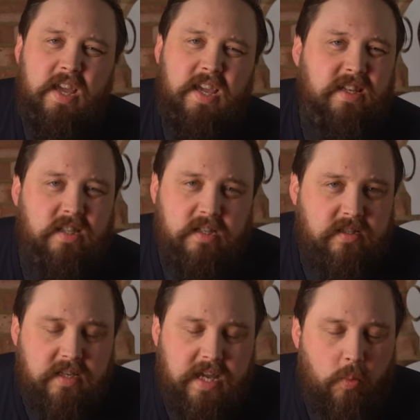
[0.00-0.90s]
it
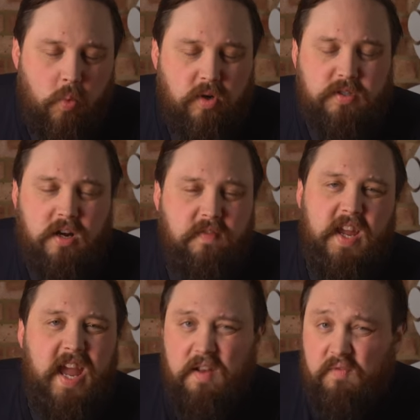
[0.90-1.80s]
doesn't get washed
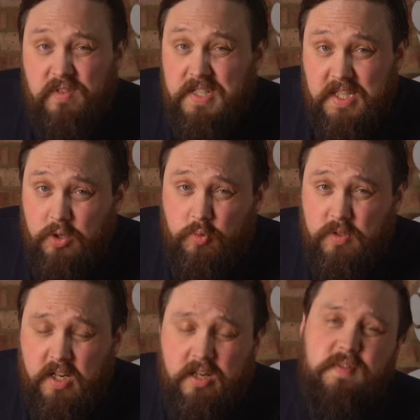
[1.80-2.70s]
after every single
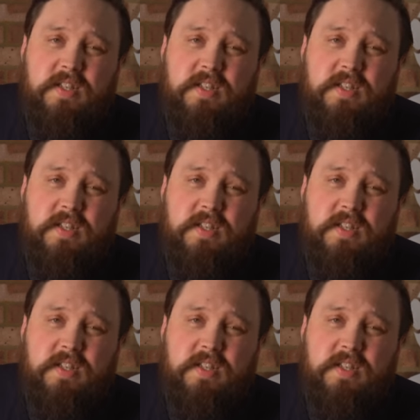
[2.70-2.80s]
dive.